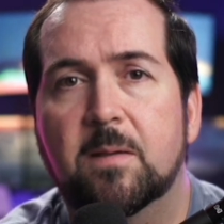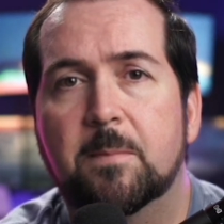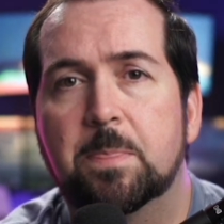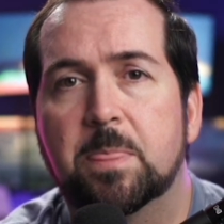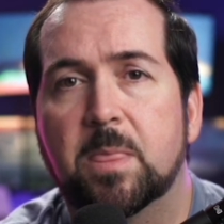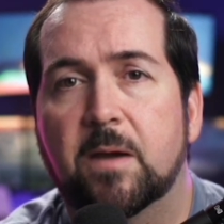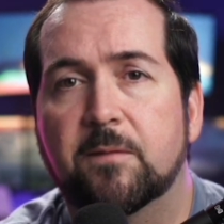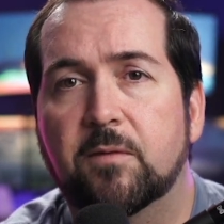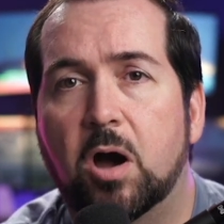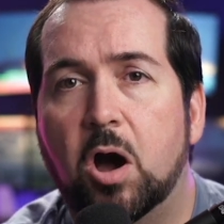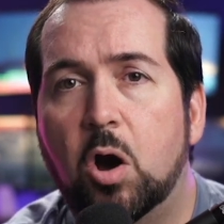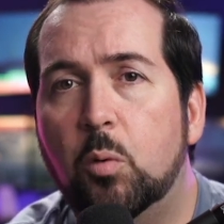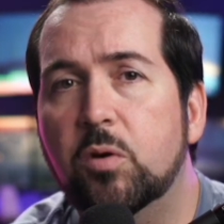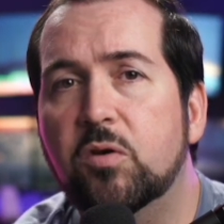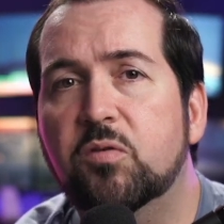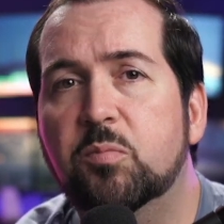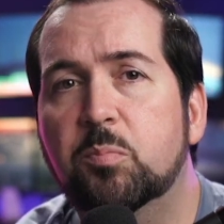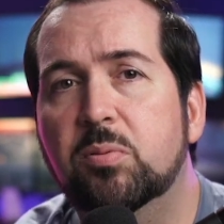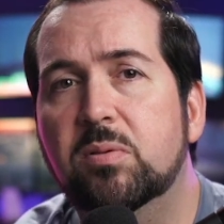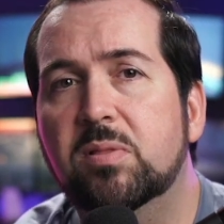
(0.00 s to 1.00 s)
I've
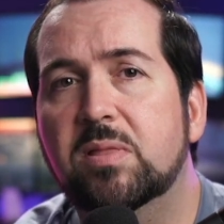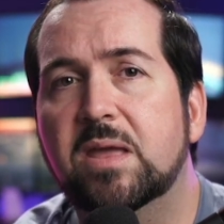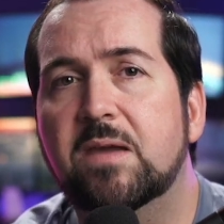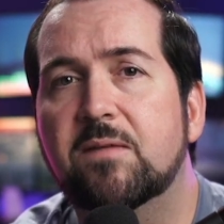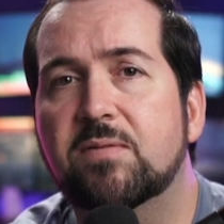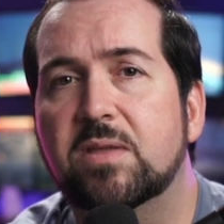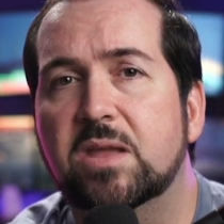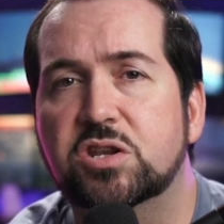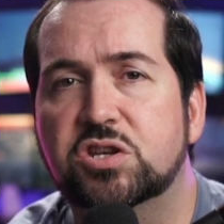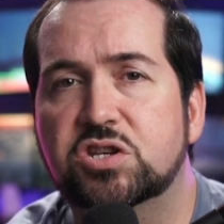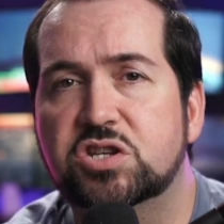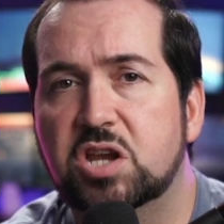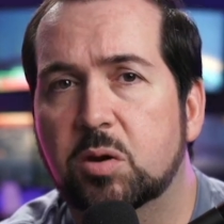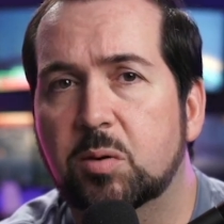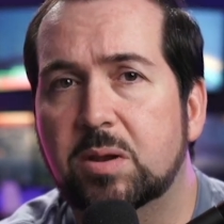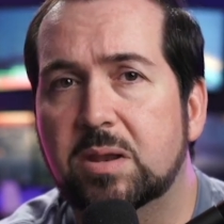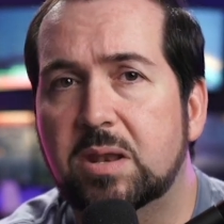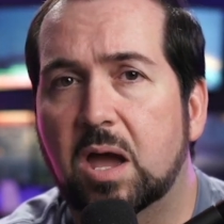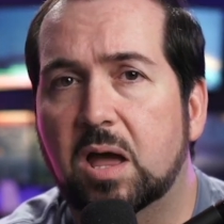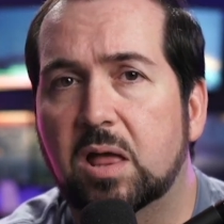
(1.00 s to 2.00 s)
always believed in
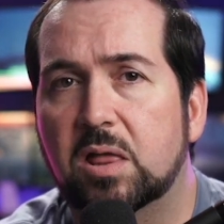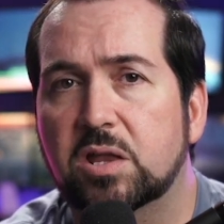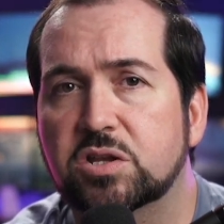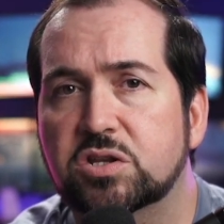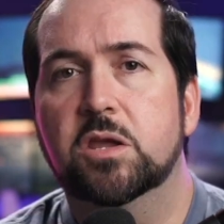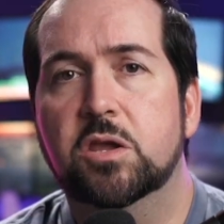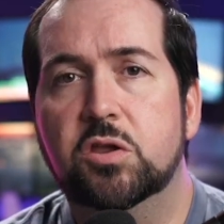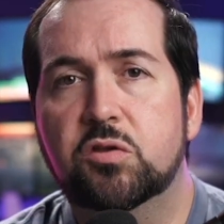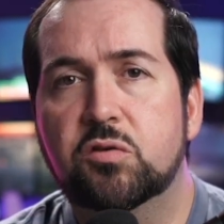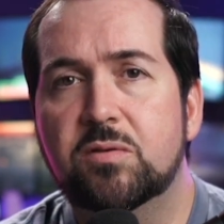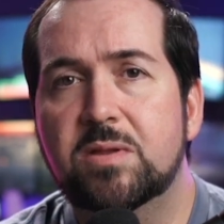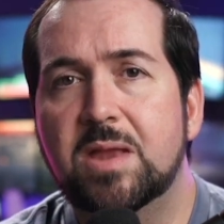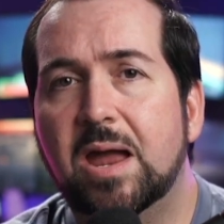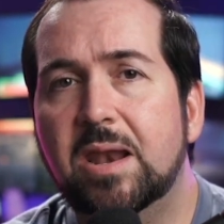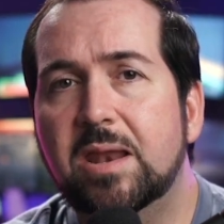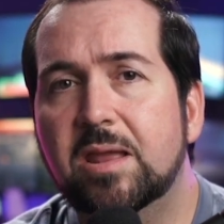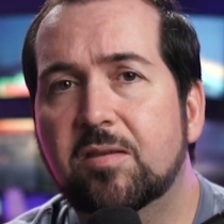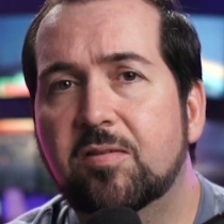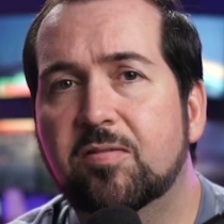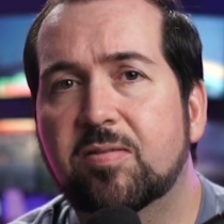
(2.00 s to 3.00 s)
sharing knowledge. You do
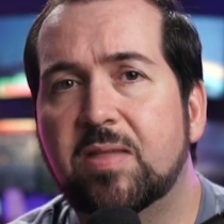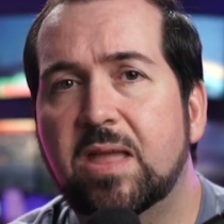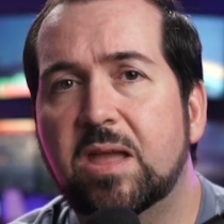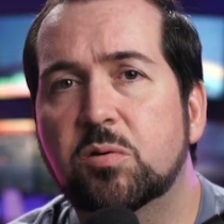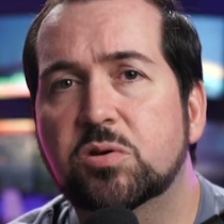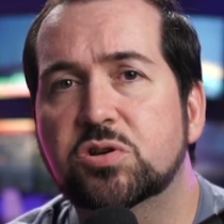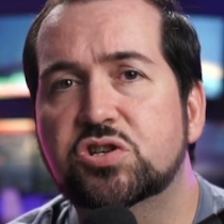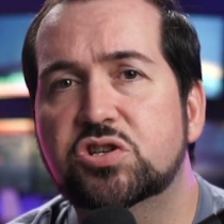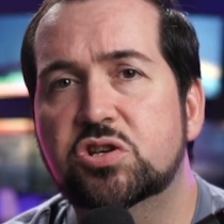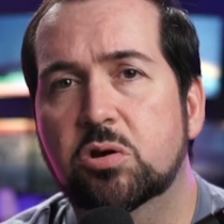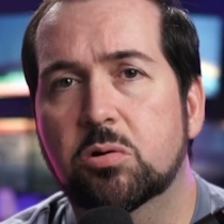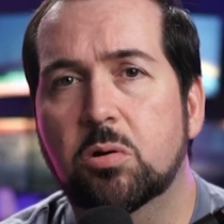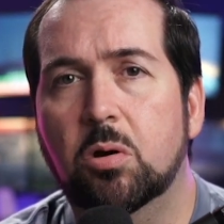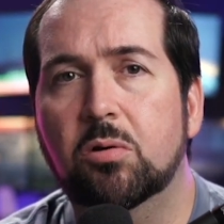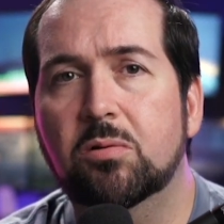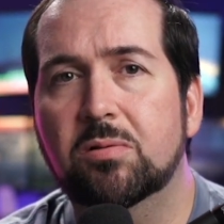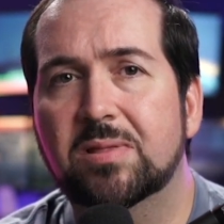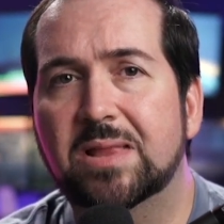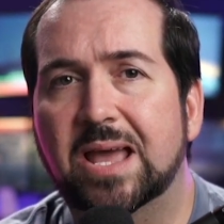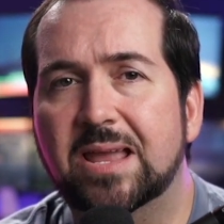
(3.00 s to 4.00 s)
not extinguish your
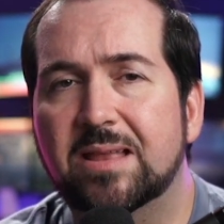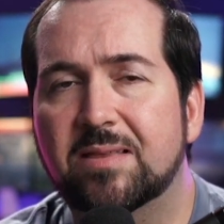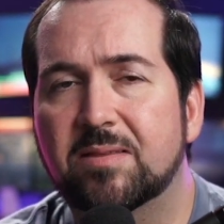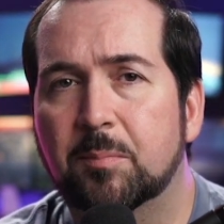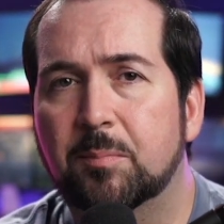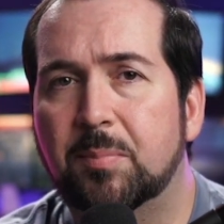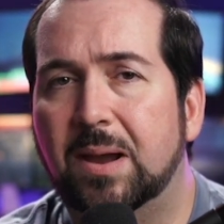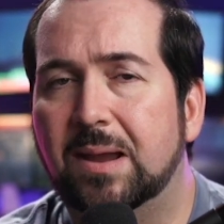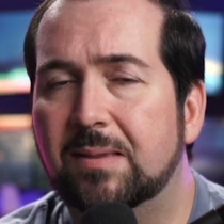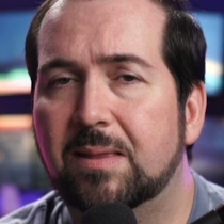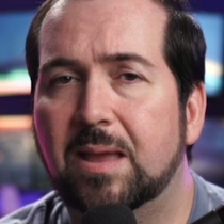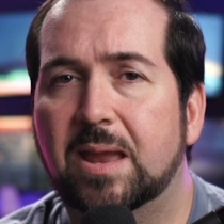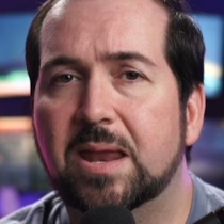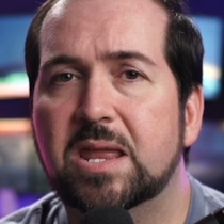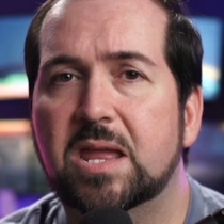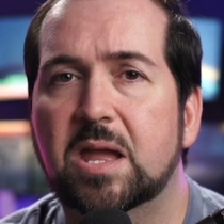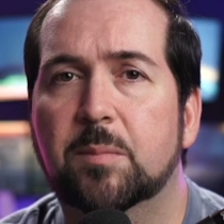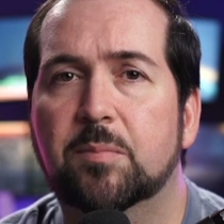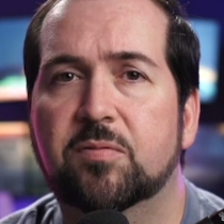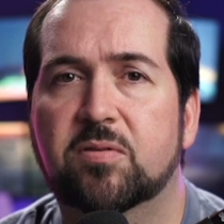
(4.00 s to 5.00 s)
own light by
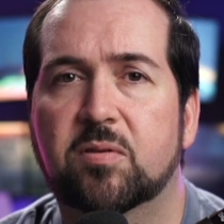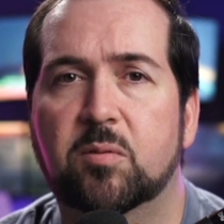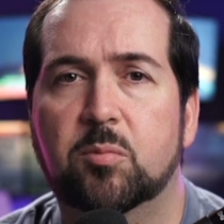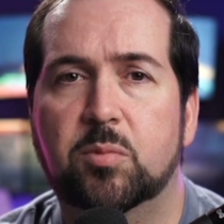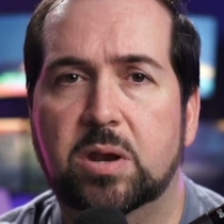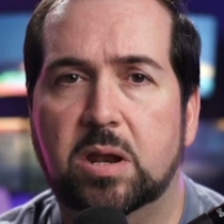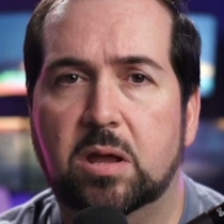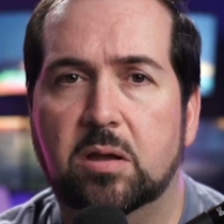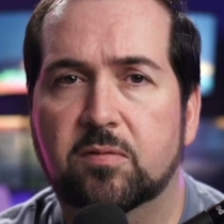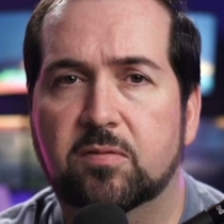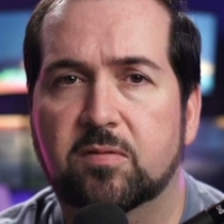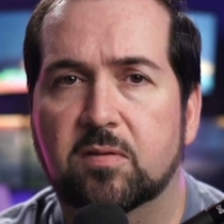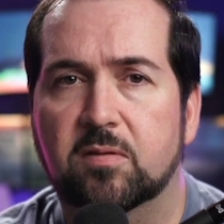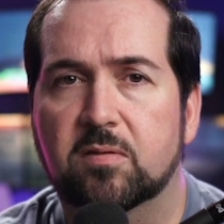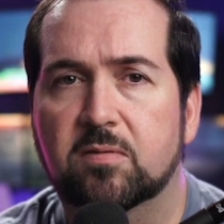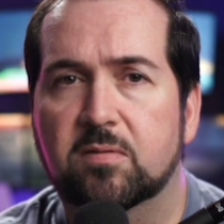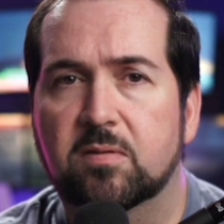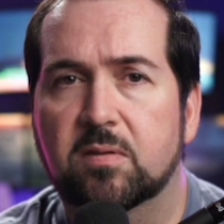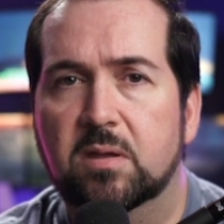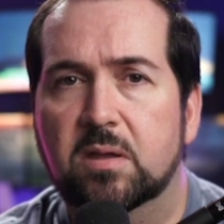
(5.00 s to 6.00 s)
lighting up someone
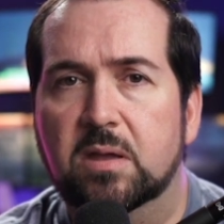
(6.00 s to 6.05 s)
else's.